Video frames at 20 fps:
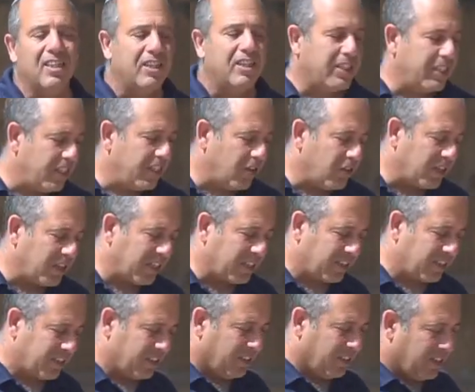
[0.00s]
You know
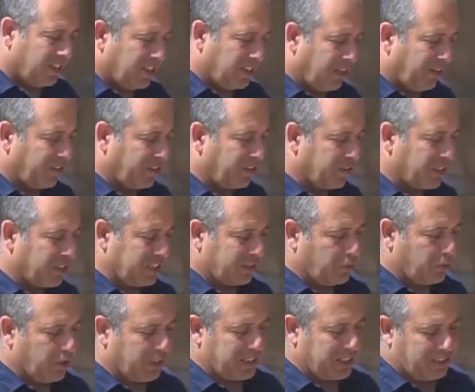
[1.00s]
that if this
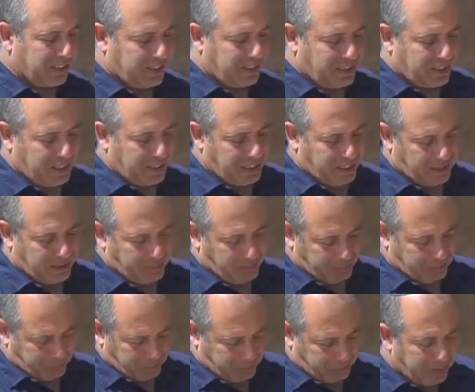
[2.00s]
was
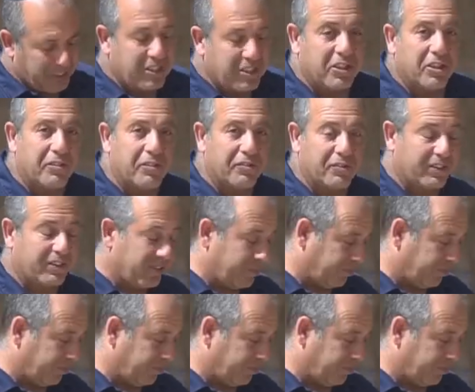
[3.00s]
preserved